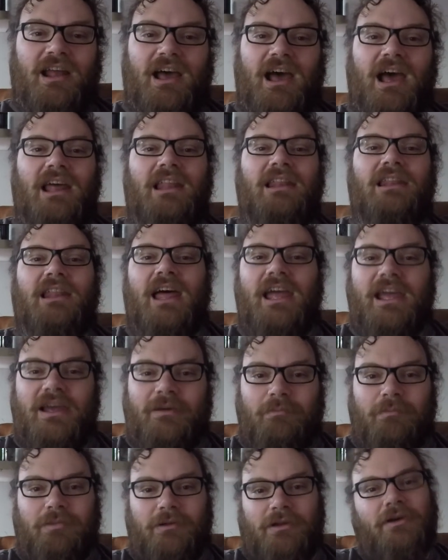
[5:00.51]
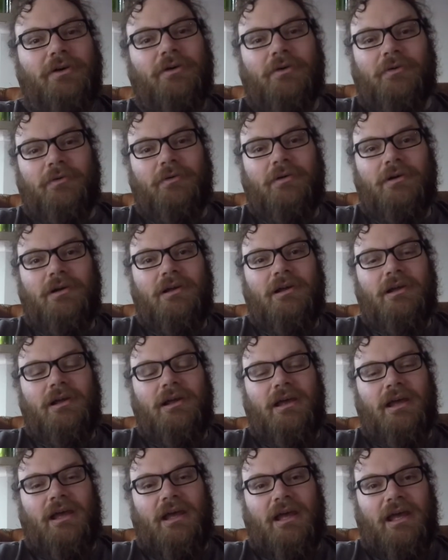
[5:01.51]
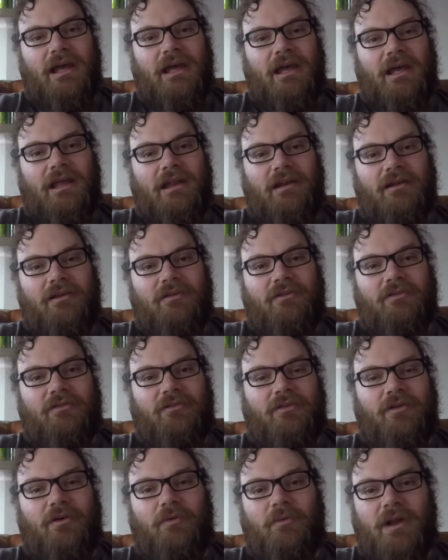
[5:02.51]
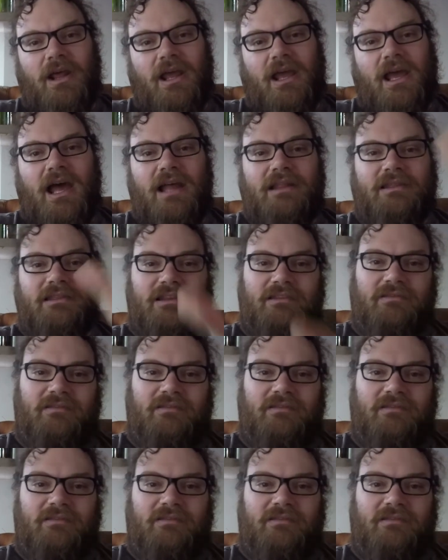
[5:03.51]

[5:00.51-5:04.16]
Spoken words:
I like blue, And so when I got this